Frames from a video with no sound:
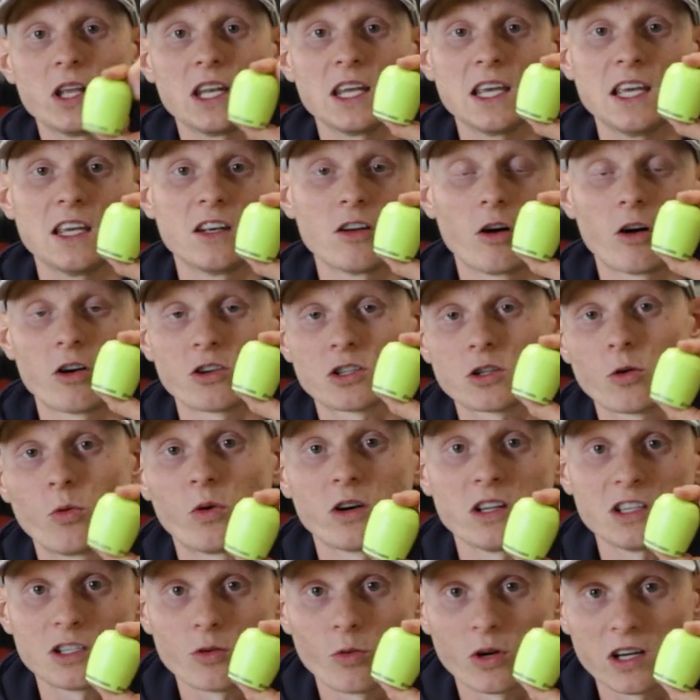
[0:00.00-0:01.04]
it in our
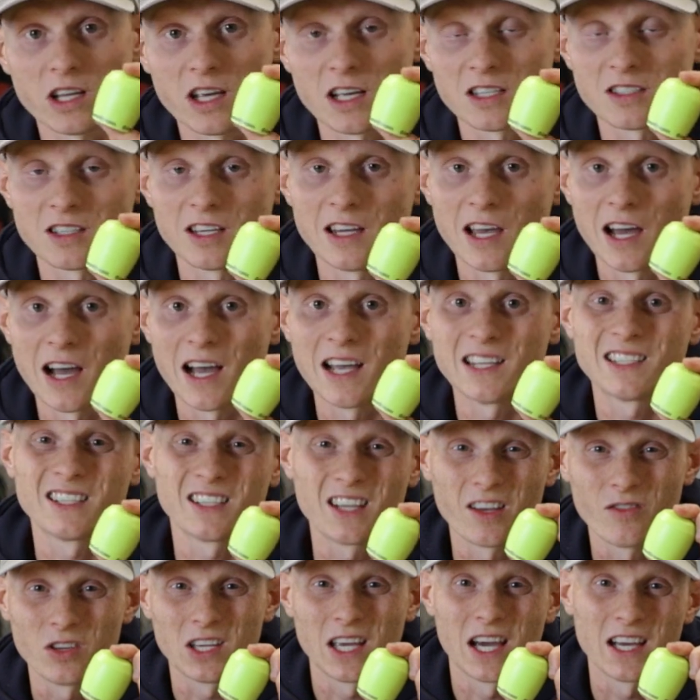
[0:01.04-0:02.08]
2020 STI
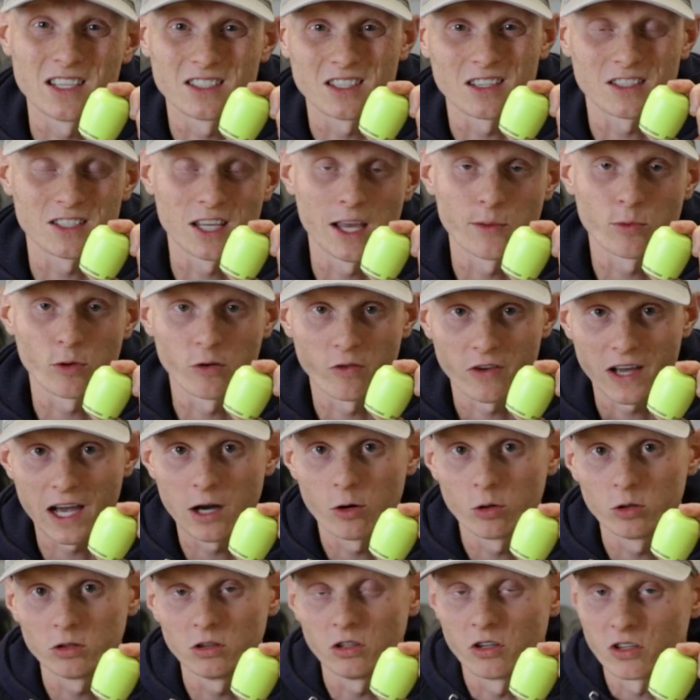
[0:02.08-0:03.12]
to give you guys an example of
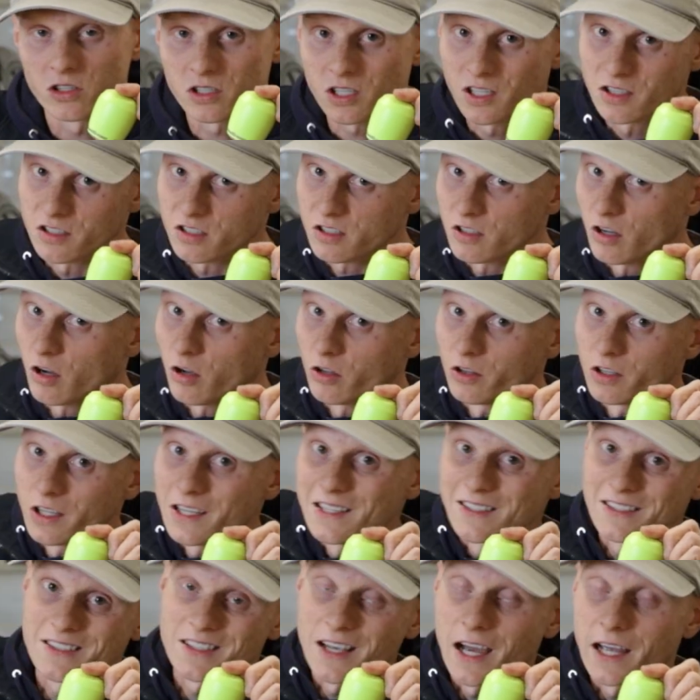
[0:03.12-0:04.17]
how it looks installed
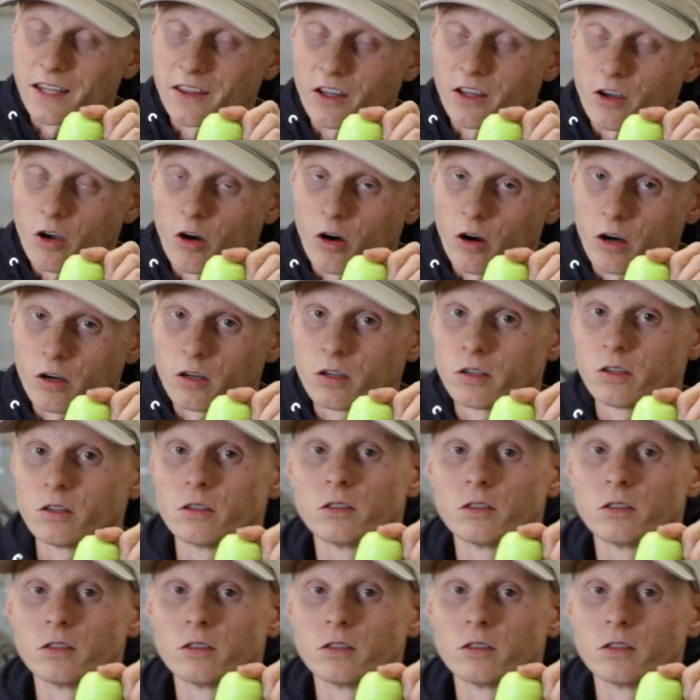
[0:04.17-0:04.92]
inside the car.